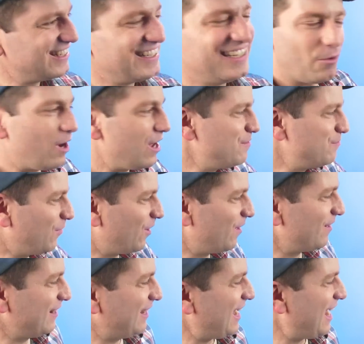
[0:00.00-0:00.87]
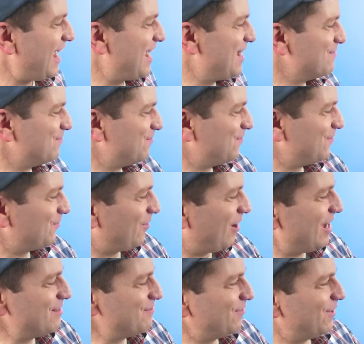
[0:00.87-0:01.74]
One more game,
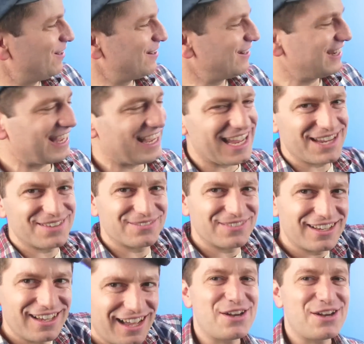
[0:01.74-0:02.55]
one more game.